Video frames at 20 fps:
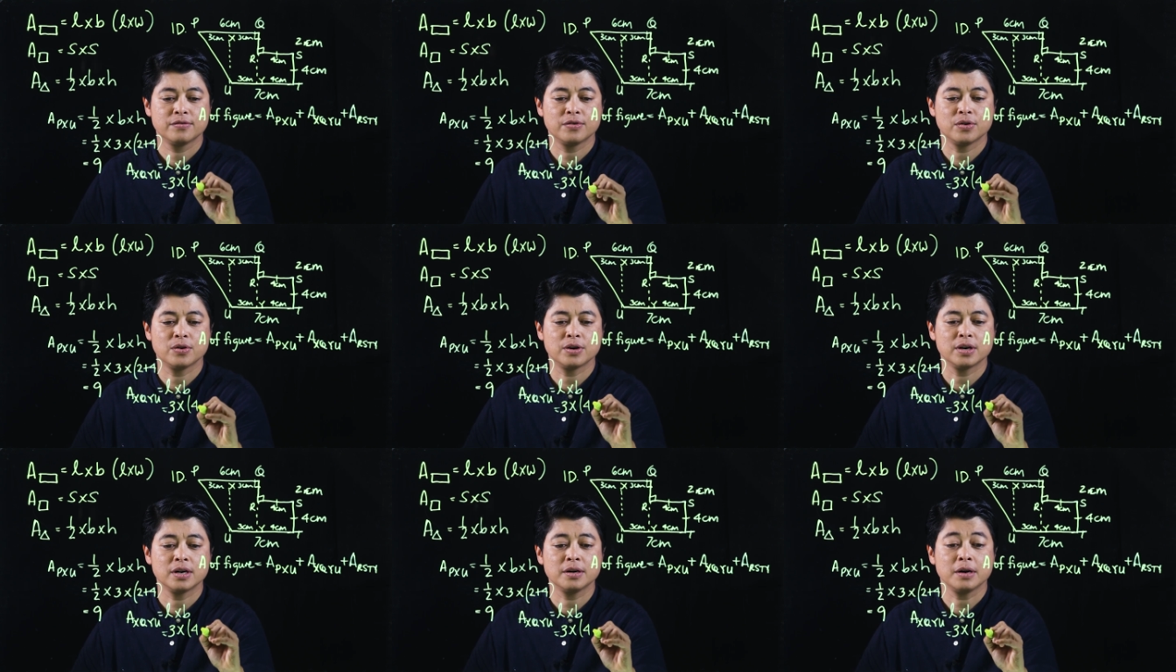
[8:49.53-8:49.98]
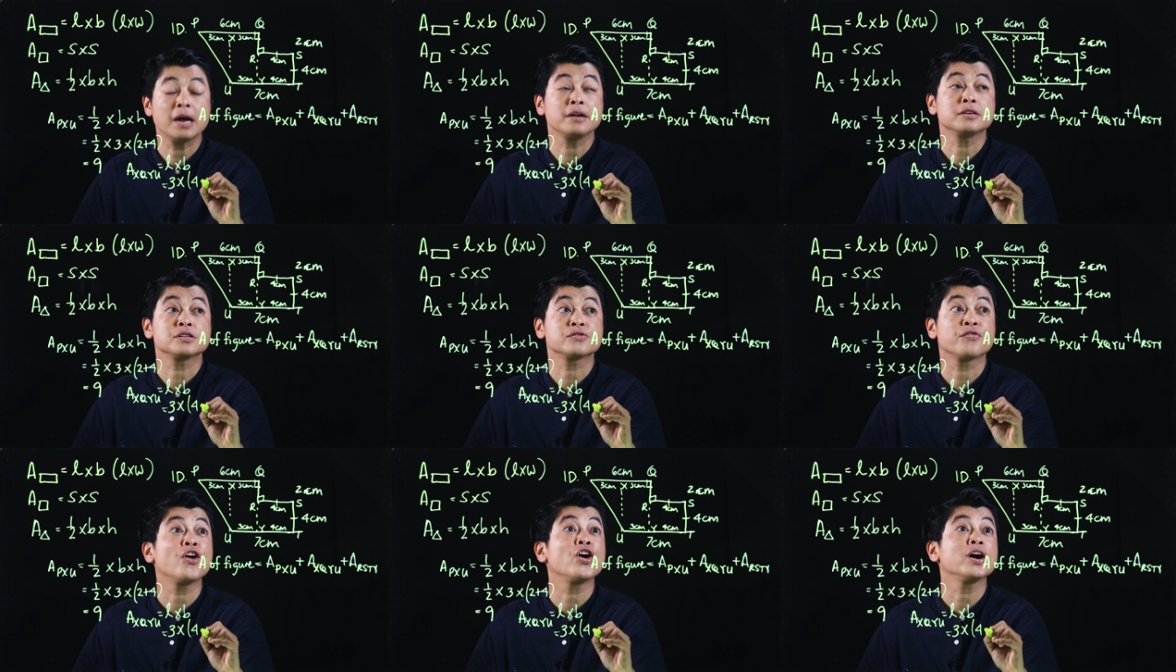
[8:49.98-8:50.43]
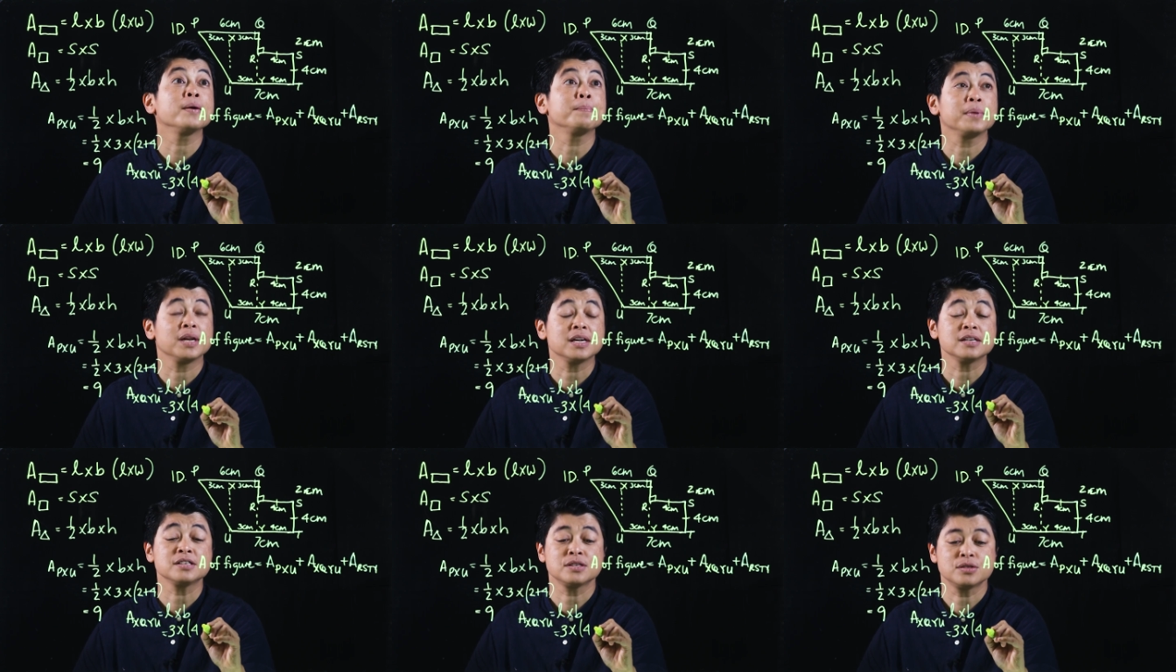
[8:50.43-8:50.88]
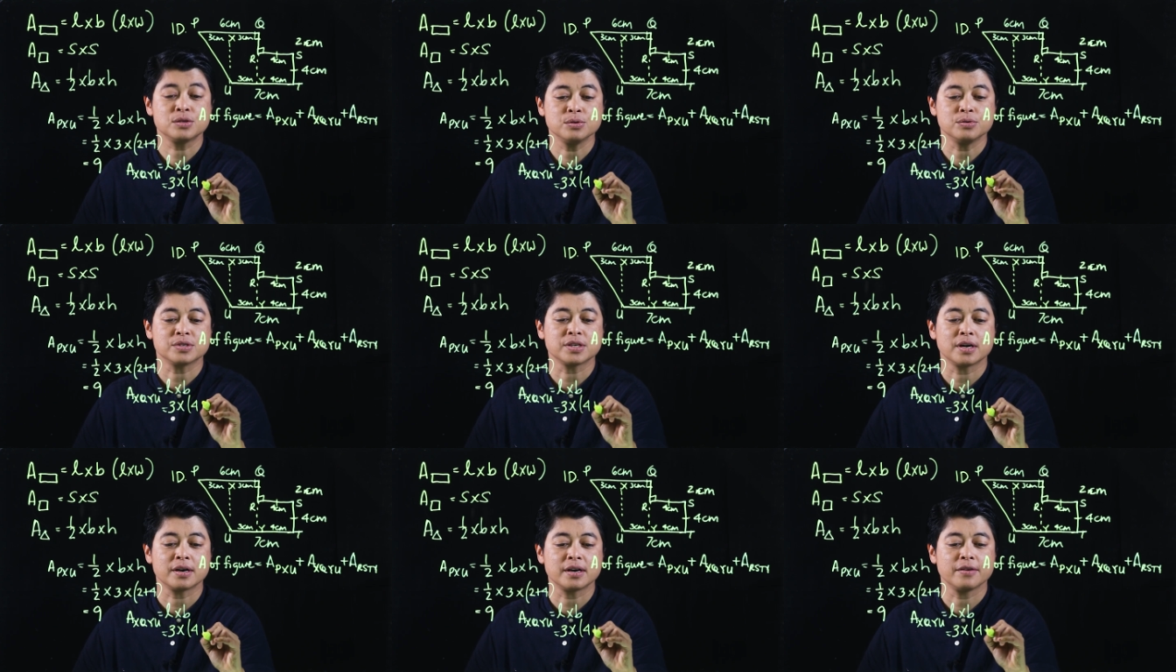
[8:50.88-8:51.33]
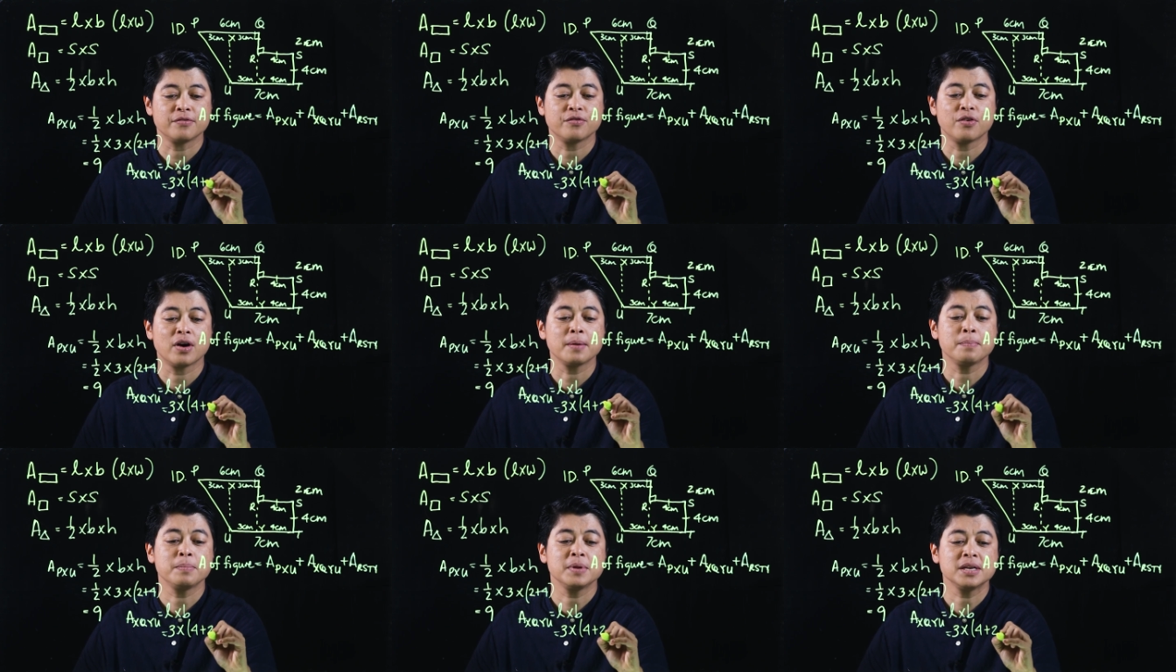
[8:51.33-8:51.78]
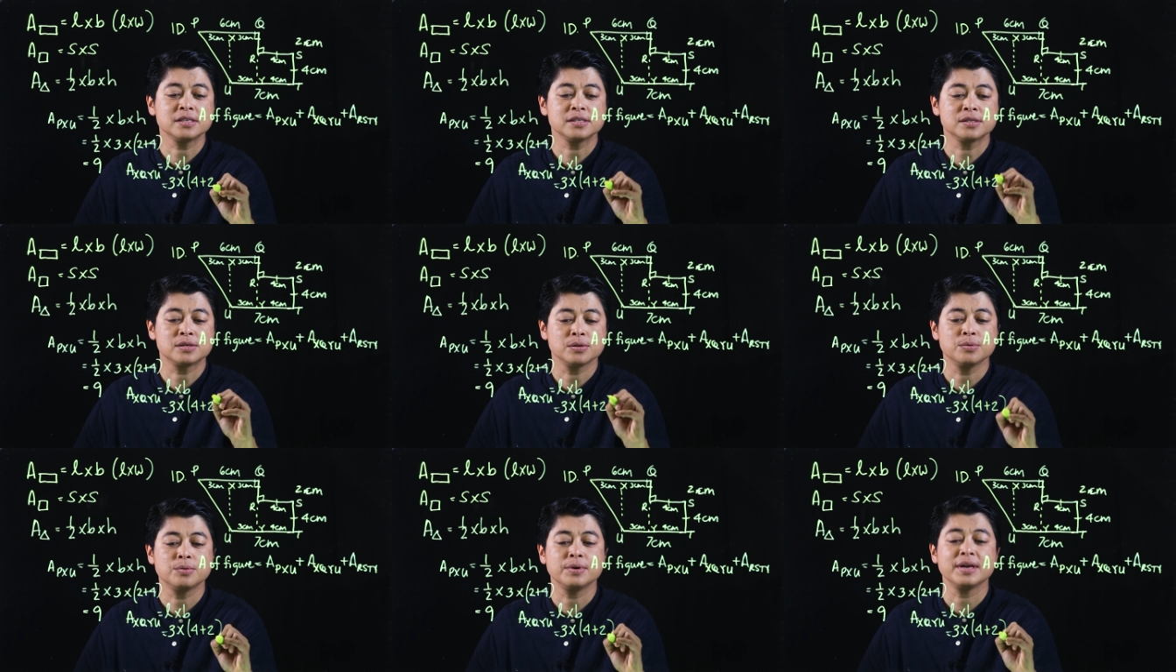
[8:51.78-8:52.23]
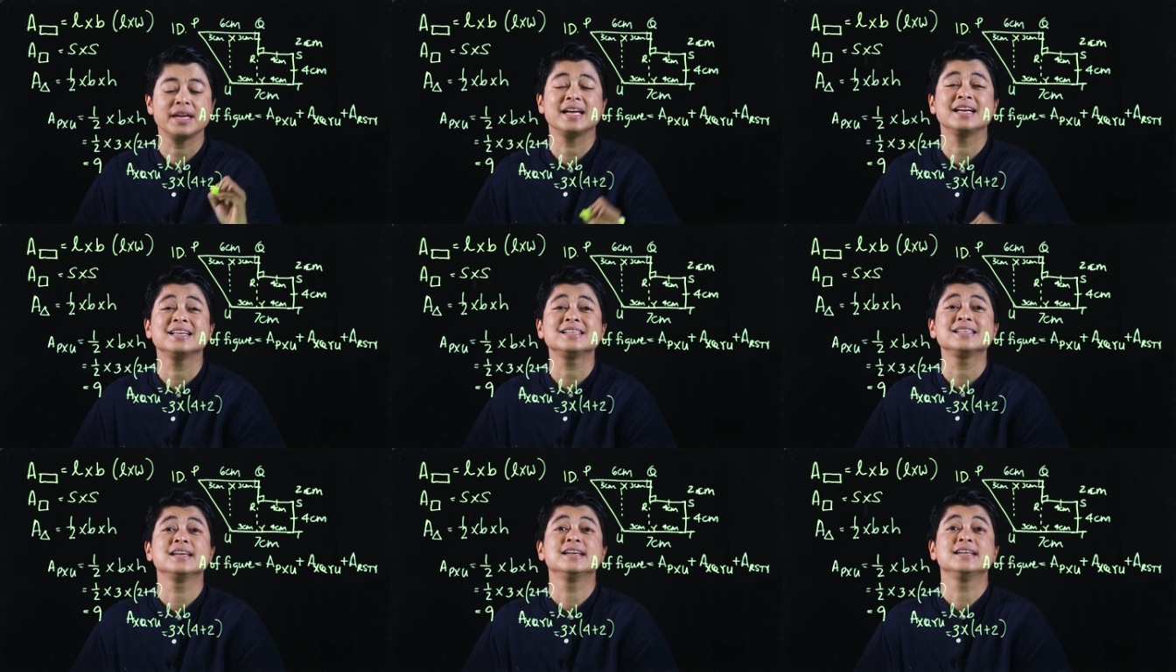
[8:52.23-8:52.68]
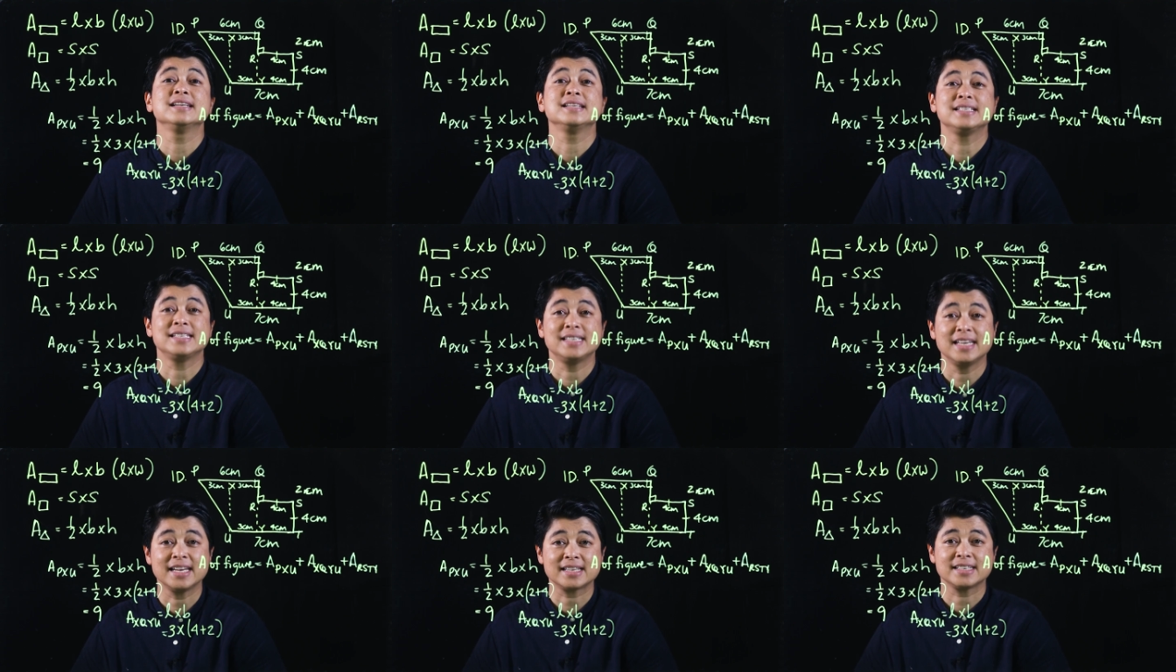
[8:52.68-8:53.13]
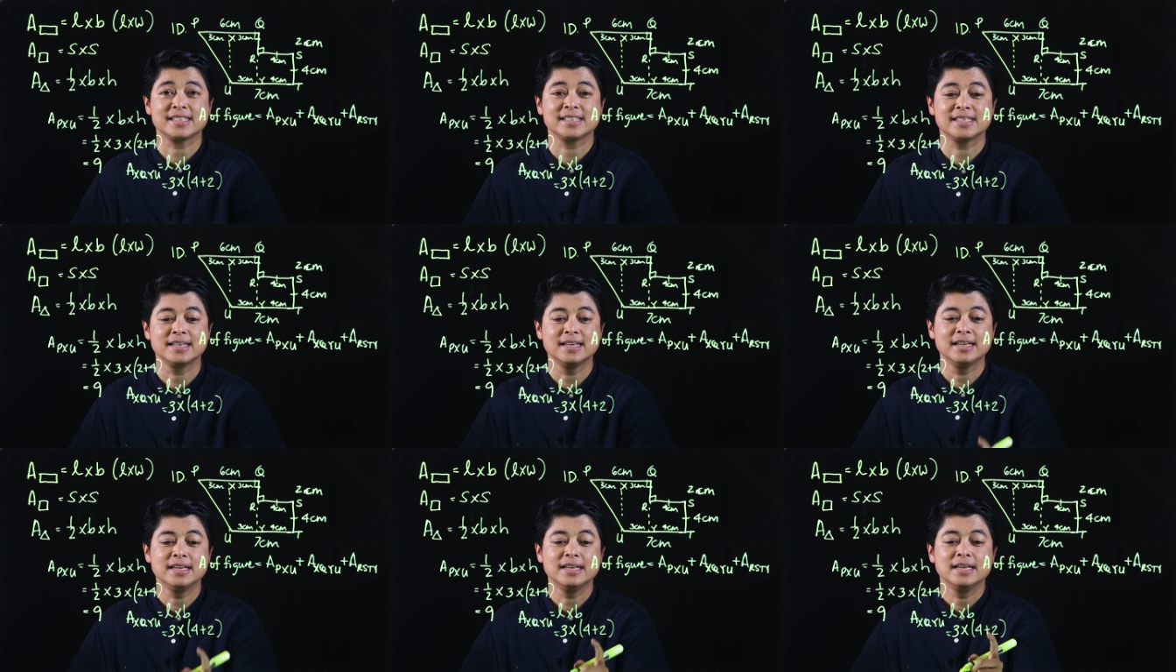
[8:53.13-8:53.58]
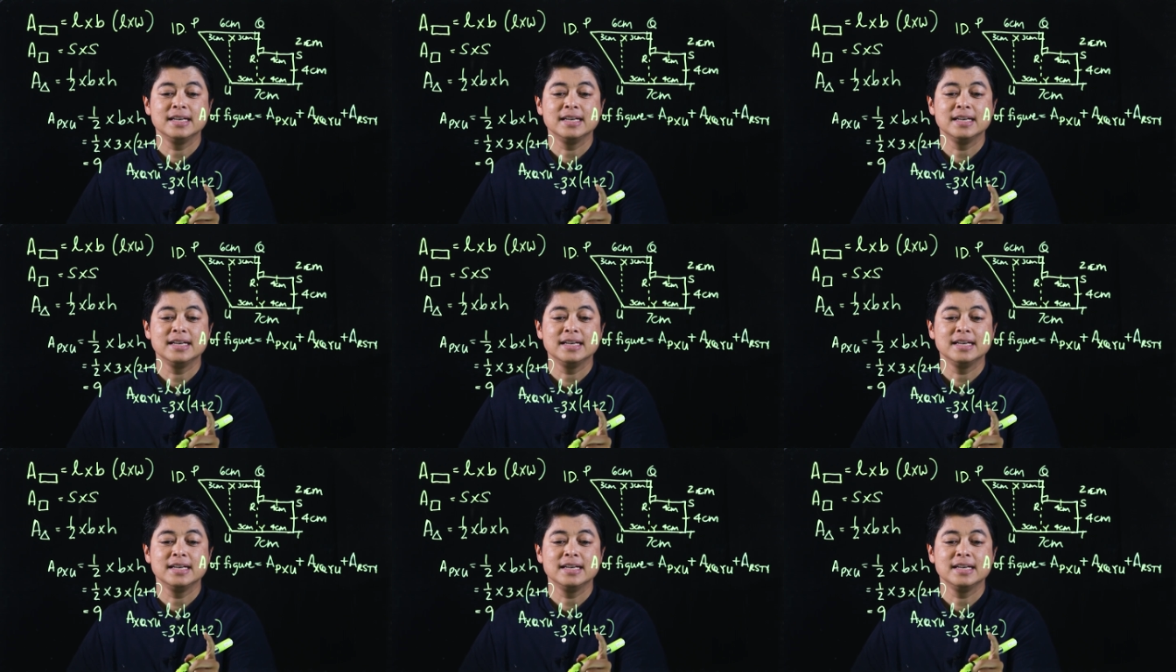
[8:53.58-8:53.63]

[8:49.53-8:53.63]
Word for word: 4 plus 2, sorry. 4 plus 2 is 6.